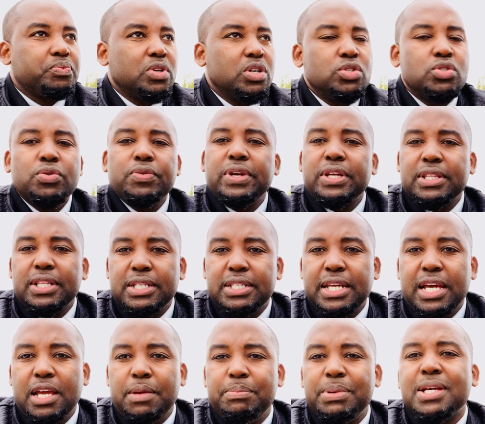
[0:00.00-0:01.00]
during the
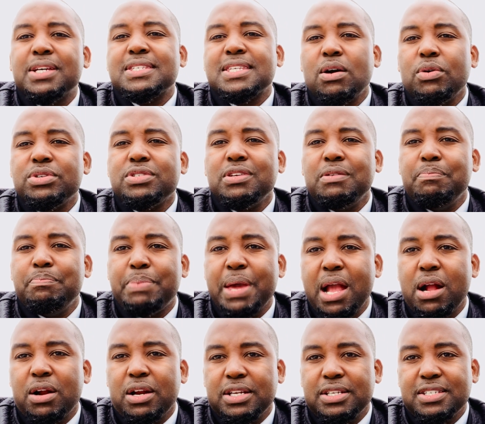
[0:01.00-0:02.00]
day because I was
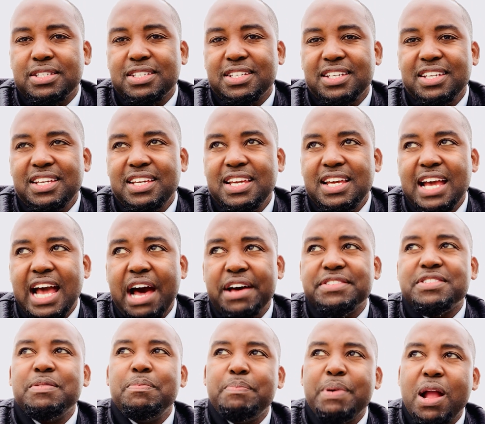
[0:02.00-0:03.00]
embarrassed. I
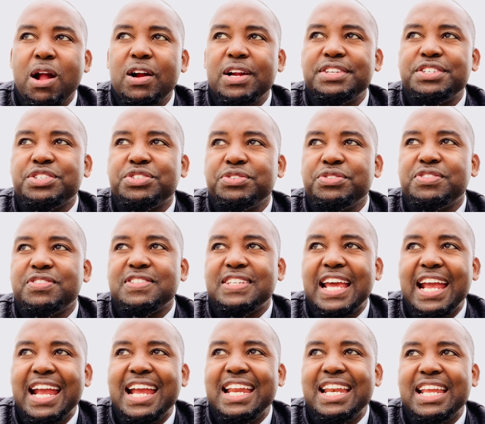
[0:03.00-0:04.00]
was embarrassed to
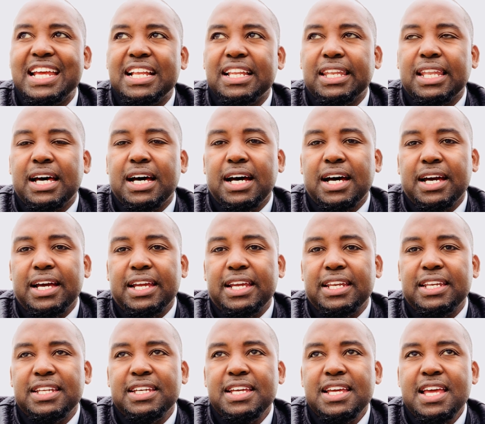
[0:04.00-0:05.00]
stand in
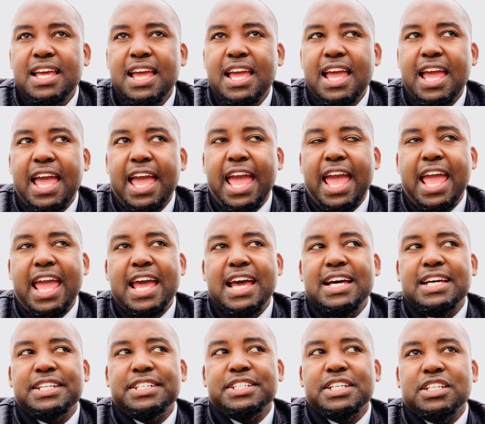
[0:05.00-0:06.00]
line
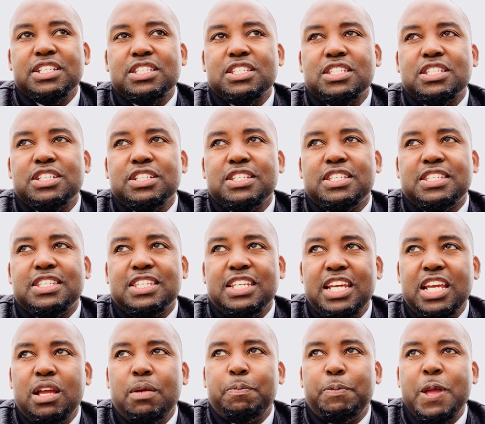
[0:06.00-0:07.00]
and to
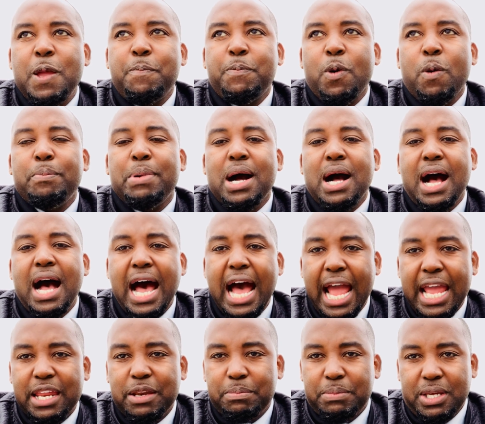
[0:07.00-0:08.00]
see people behind